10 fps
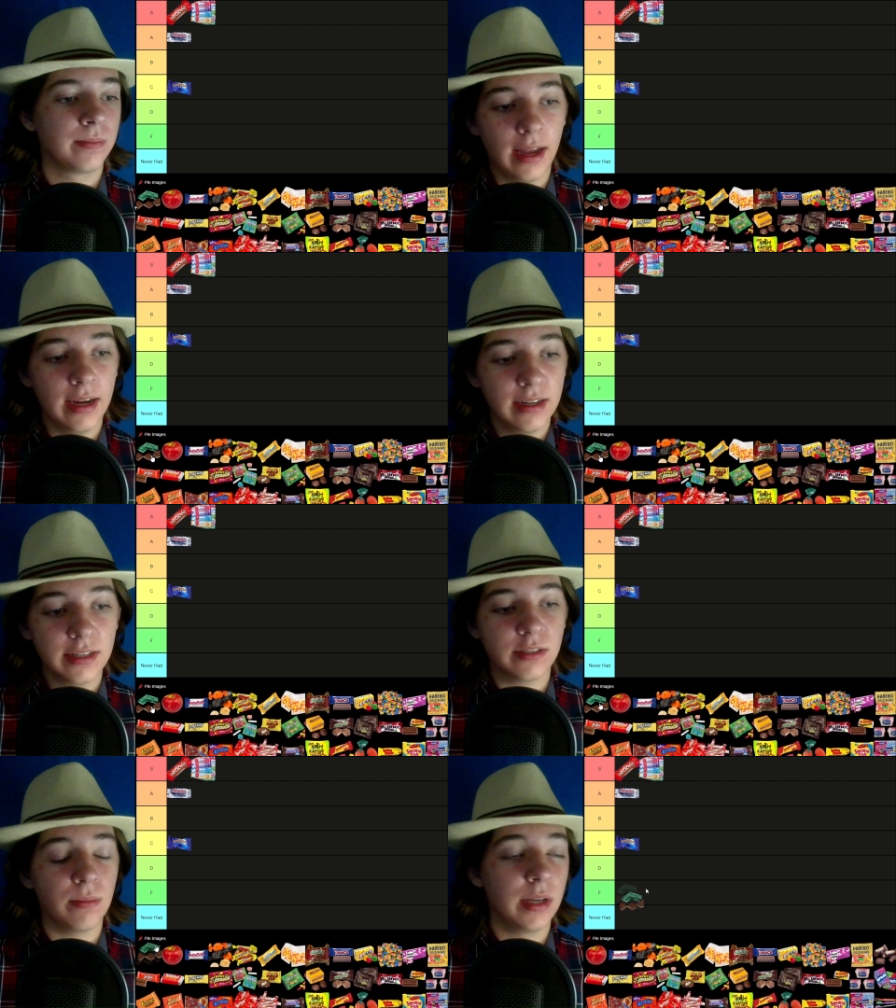
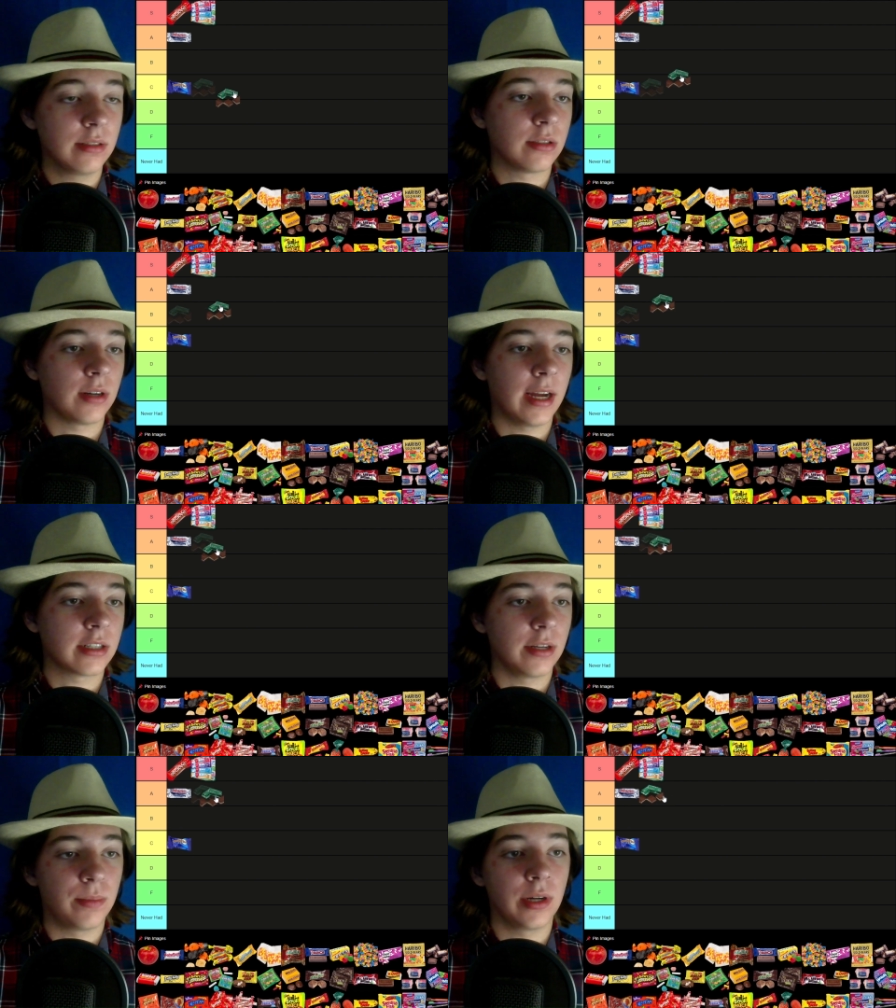Andes mints are
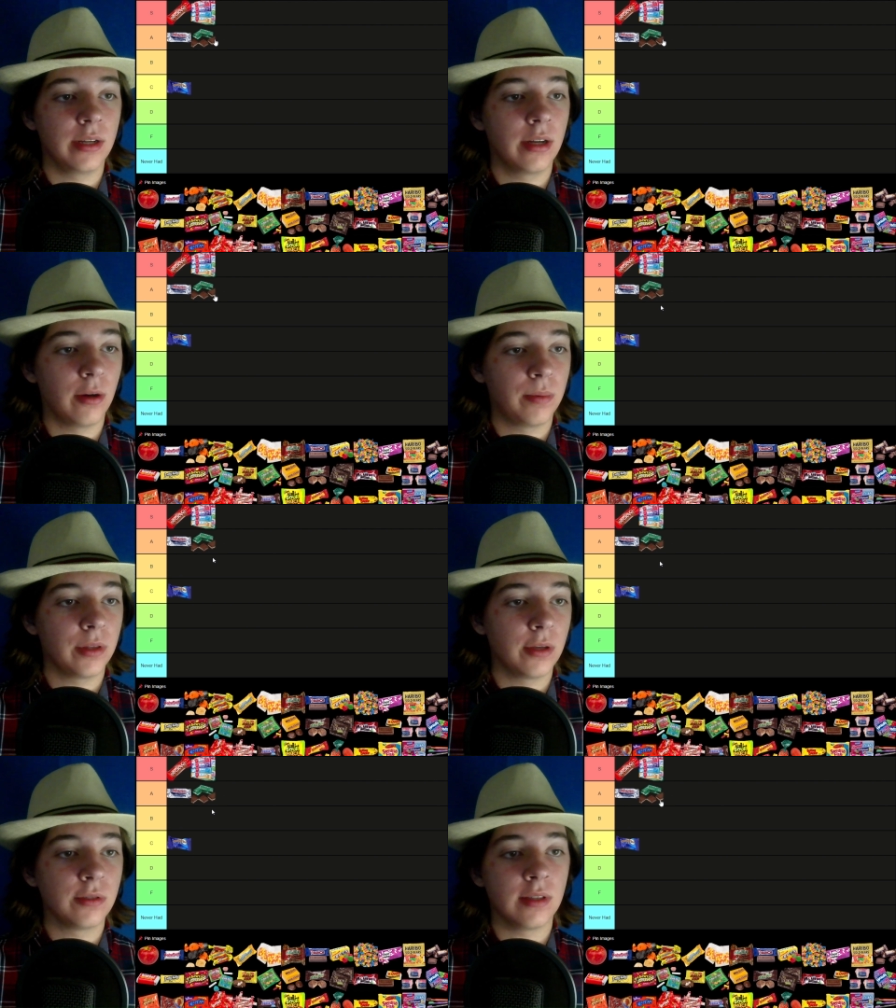actually pretty good. I'll
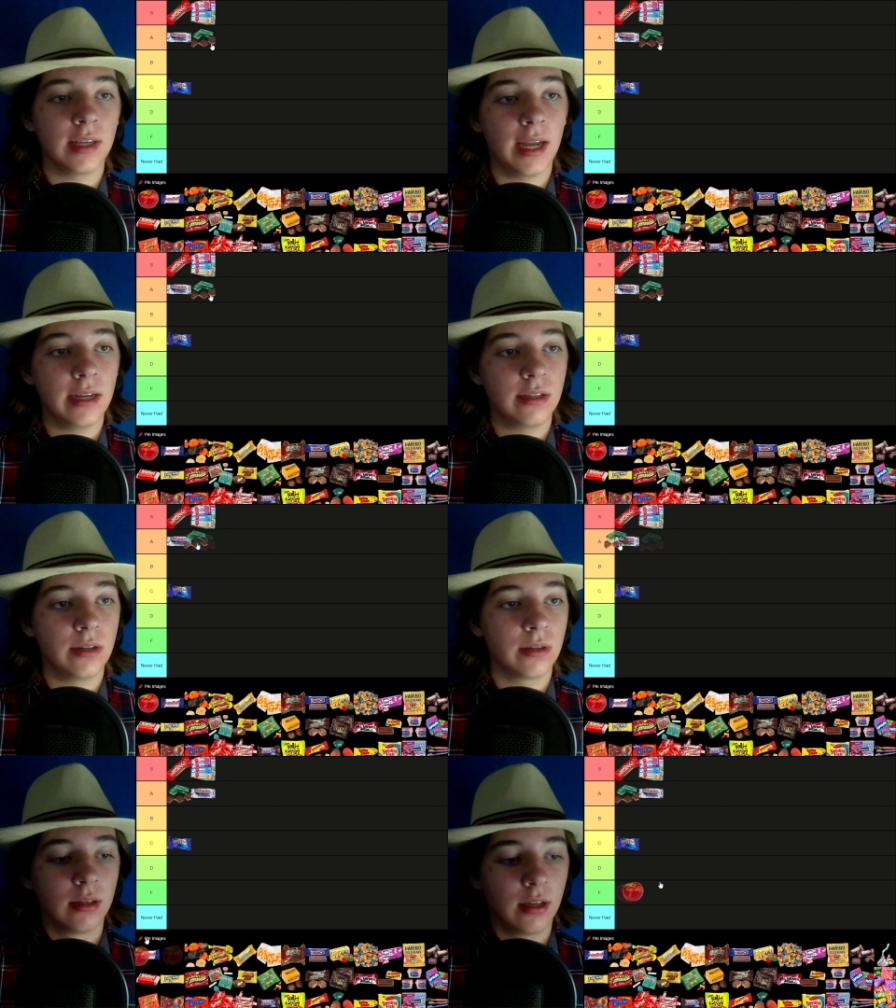put those in the A tier.